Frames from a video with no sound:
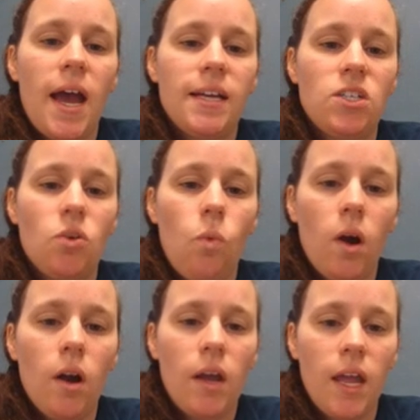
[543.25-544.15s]
has to
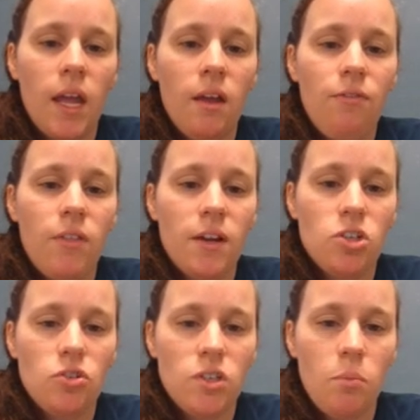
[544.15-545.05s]
work, if
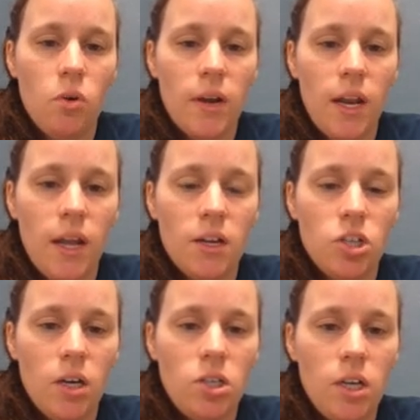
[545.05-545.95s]
there's your subordinating
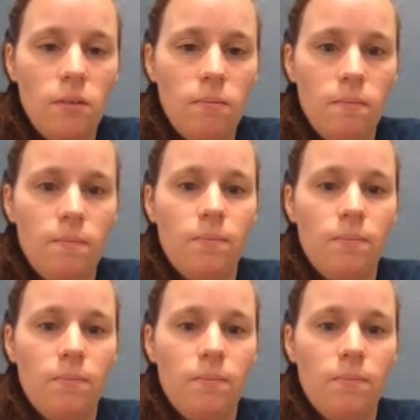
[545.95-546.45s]
conjunction.